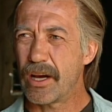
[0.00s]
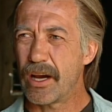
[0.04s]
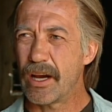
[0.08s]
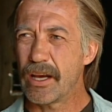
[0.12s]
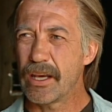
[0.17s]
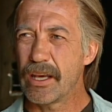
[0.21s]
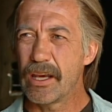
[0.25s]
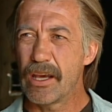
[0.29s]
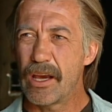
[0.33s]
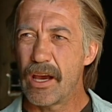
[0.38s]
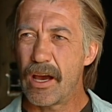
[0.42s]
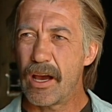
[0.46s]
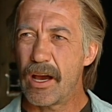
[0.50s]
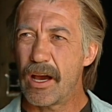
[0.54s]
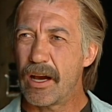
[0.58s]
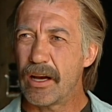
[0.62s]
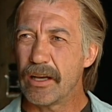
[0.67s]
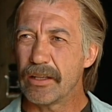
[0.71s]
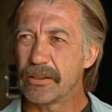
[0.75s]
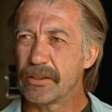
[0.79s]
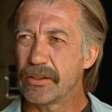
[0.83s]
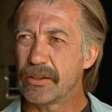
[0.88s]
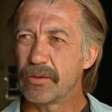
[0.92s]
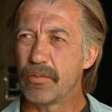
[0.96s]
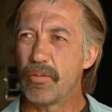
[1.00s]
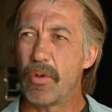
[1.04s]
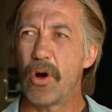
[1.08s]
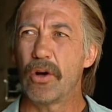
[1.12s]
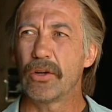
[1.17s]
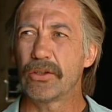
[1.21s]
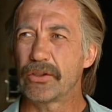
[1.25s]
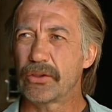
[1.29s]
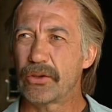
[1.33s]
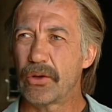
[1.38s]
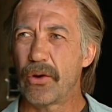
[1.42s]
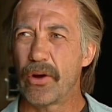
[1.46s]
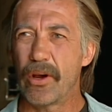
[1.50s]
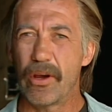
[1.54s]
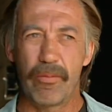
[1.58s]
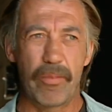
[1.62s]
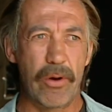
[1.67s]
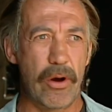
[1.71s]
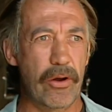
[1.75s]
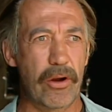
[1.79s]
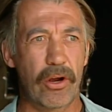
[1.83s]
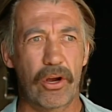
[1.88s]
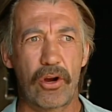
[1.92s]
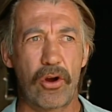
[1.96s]
uh, a small story
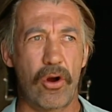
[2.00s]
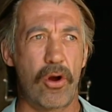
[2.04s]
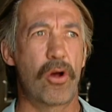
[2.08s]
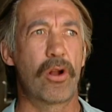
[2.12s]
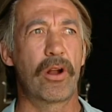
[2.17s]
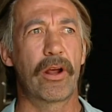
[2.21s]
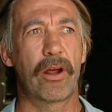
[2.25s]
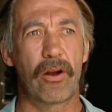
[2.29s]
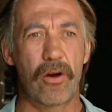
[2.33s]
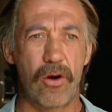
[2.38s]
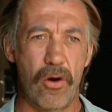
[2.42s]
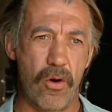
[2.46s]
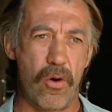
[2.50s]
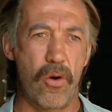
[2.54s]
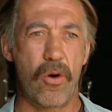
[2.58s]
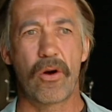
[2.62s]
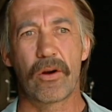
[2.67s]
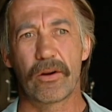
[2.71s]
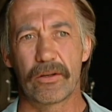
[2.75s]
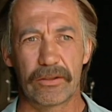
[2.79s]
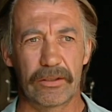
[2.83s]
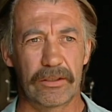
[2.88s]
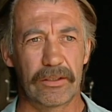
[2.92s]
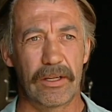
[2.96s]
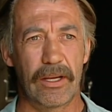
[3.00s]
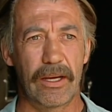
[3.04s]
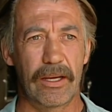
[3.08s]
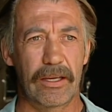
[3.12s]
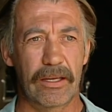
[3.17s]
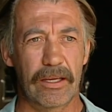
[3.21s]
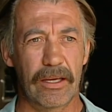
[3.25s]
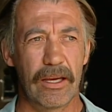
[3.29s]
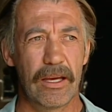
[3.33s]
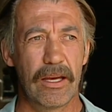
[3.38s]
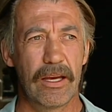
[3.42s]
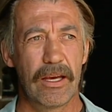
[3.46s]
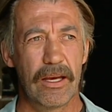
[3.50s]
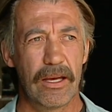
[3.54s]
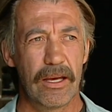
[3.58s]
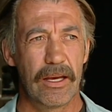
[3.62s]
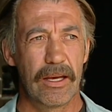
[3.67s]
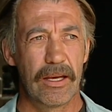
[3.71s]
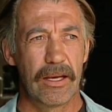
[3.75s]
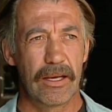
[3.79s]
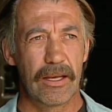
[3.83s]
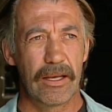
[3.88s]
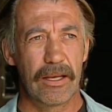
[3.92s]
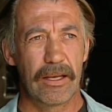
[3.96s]
about a girl and a horse. Like,
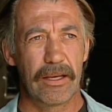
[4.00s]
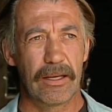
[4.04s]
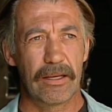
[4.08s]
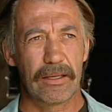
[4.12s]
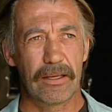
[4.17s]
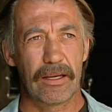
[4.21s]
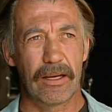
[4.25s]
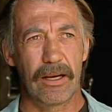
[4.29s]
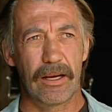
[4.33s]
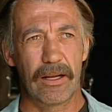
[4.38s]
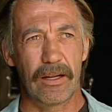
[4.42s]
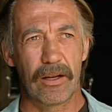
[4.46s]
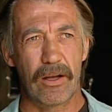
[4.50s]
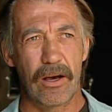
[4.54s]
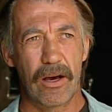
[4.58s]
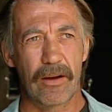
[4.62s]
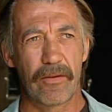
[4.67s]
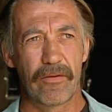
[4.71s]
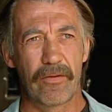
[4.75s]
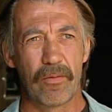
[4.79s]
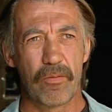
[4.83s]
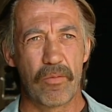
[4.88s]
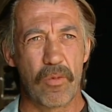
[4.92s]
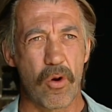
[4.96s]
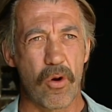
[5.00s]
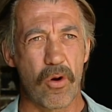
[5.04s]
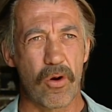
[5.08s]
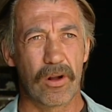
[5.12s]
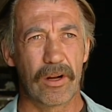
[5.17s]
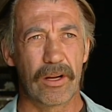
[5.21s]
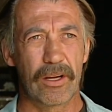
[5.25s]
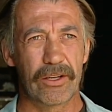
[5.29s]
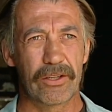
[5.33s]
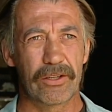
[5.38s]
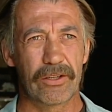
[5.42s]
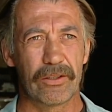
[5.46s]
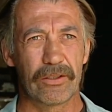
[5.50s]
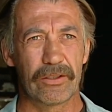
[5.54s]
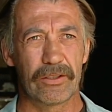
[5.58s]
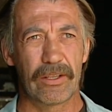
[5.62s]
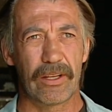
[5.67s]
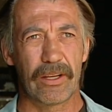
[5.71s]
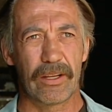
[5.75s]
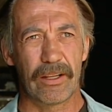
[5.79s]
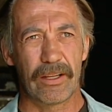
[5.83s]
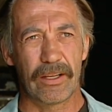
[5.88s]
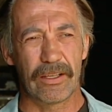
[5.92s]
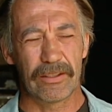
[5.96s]
a lot of the moral issues
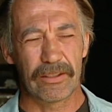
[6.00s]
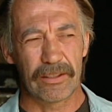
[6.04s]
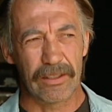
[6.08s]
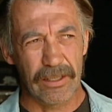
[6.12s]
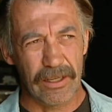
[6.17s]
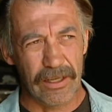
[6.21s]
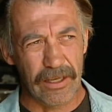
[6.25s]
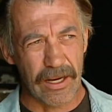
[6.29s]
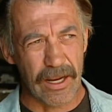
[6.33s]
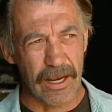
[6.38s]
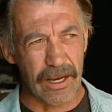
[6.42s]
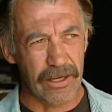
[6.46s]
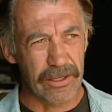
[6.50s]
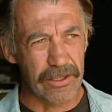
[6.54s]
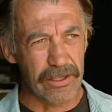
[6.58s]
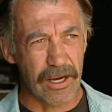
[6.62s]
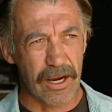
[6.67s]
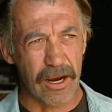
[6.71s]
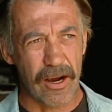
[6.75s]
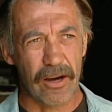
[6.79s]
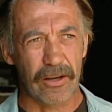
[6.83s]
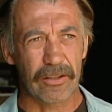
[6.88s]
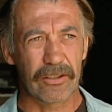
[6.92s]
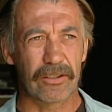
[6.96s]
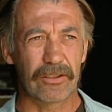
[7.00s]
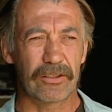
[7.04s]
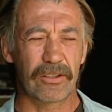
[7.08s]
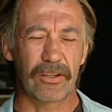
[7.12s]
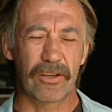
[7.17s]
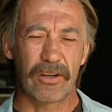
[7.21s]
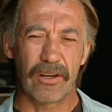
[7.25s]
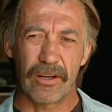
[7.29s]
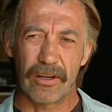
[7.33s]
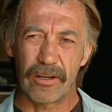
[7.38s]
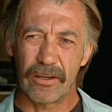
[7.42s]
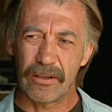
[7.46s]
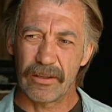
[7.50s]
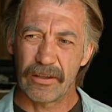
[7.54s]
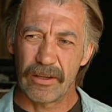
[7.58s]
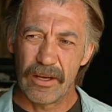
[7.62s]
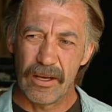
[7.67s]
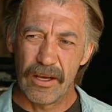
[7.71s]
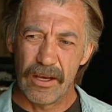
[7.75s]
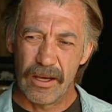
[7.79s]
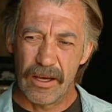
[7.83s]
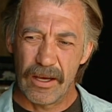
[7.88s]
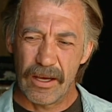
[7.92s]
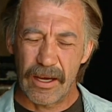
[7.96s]
that these teenage characters are going to
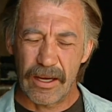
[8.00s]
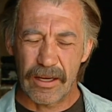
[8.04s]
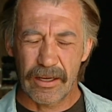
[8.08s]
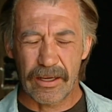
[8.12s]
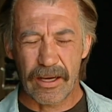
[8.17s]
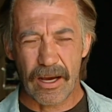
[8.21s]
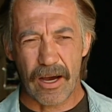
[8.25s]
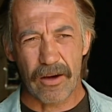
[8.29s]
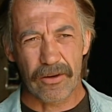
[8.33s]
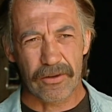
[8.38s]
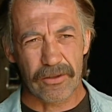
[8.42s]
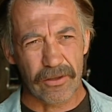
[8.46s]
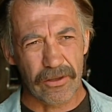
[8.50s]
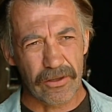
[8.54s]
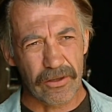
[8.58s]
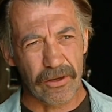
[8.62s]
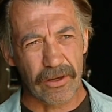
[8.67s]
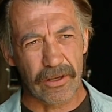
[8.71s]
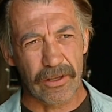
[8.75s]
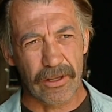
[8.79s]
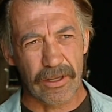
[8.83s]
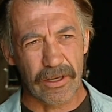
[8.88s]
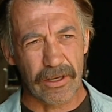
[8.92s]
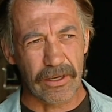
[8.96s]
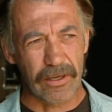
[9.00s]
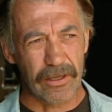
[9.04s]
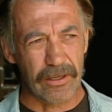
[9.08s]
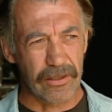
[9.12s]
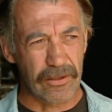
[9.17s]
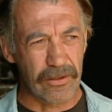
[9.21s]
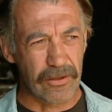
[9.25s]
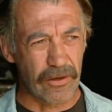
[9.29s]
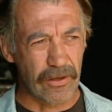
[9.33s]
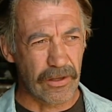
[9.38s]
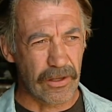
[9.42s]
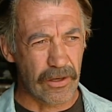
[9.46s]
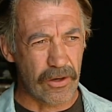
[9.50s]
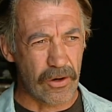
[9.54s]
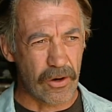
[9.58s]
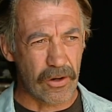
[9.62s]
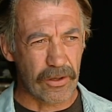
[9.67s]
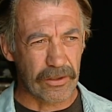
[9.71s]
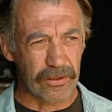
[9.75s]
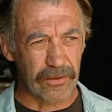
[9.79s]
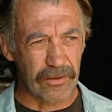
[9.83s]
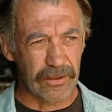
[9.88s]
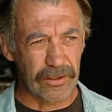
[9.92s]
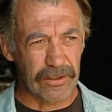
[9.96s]
encounter during the during the
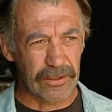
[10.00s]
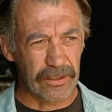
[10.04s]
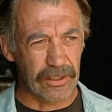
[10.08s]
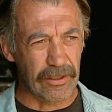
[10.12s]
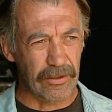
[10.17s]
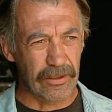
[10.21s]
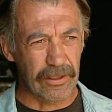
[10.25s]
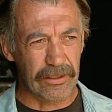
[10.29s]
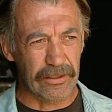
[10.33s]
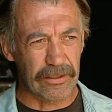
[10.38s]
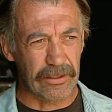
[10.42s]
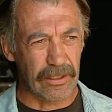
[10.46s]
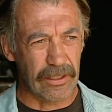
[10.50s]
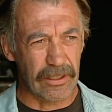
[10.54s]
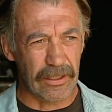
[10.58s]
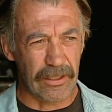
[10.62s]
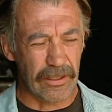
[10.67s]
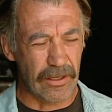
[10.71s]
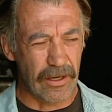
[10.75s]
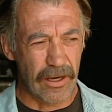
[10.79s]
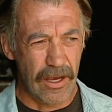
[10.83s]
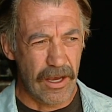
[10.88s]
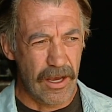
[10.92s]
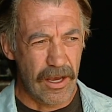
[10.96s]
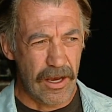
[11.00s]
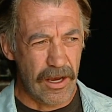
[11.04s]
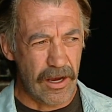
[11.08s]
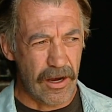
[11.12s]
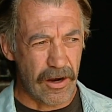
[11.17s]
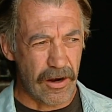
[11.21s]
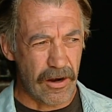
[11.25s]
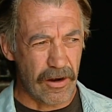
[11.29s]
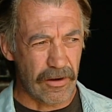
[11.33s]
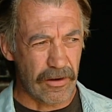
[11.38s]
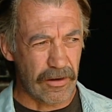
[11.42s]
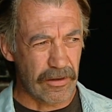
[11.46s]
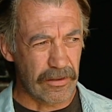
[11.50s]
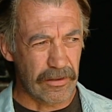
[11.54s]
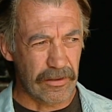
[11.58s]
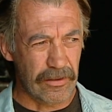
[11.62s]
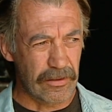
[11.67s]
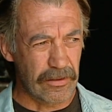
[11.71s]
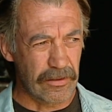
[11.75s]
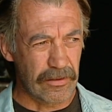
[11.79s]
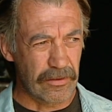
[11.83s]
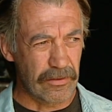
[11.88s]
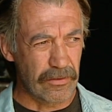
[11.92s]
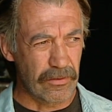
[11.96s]
course of the series uh, are
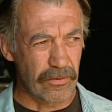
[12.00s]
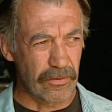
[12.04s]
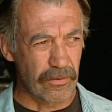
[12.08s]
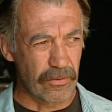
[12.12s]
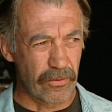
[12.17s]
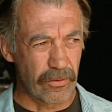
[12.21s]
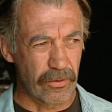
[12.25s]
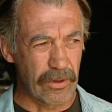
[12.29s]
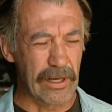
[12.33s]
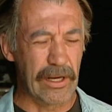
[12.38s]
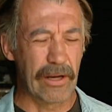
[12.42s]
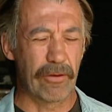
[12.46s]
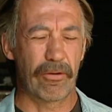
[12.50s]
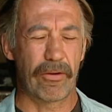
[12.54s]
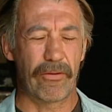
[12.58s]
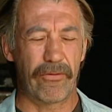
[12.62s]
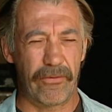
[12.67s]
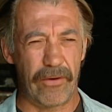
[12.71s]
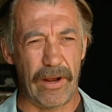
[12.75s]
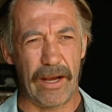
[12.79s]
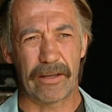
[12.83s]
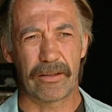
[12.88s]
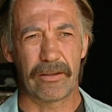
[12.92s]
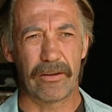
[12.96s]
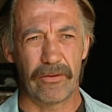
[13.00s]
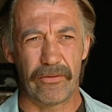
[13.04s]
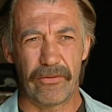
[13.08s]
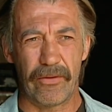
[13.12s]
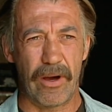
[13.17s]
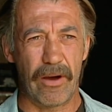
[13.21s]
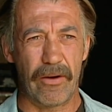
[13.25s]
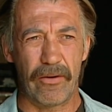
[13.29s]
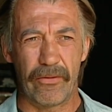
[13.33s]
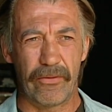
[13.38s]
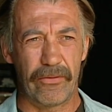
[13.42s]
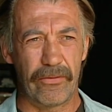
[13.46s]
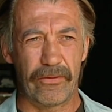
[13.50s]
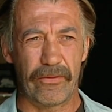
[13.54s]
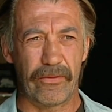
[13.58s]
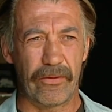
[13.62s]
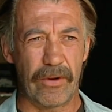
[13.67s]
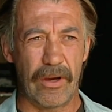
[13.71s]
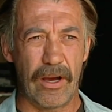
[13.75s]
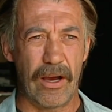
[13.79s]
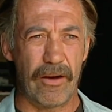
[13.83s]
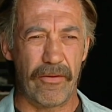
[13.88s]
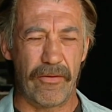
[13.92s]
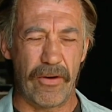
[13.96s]
really reflective of
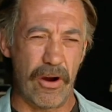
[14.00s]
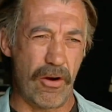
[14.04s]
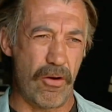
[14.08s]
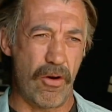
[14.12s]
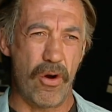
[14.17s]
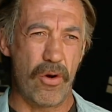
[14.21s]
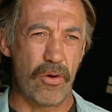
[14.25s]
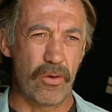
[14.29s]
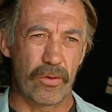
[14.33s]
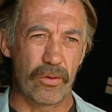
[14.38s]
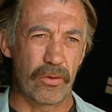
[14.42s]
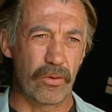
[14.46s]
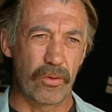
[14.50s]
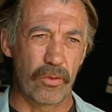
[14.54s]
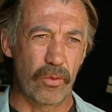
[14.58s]
of our own